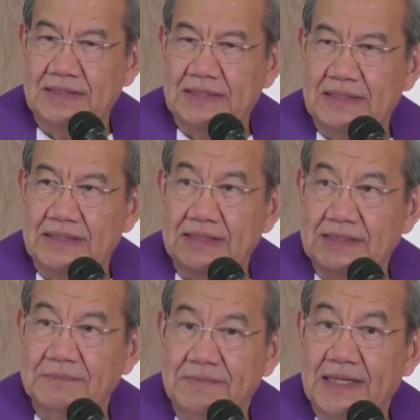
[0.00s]
Let him
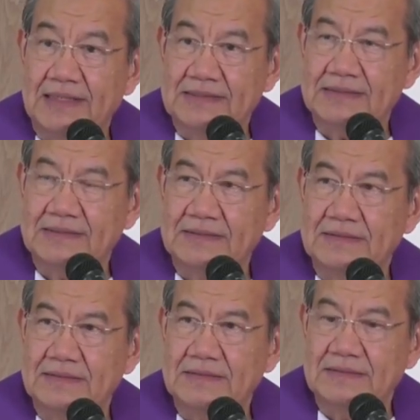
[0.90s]
cast
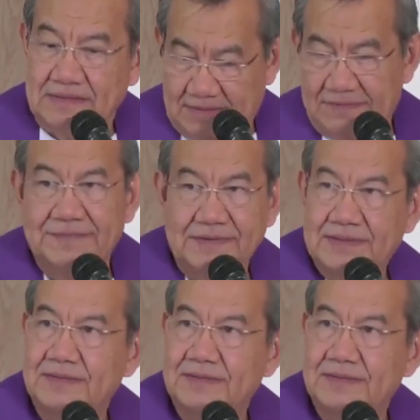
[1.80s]
the first stone.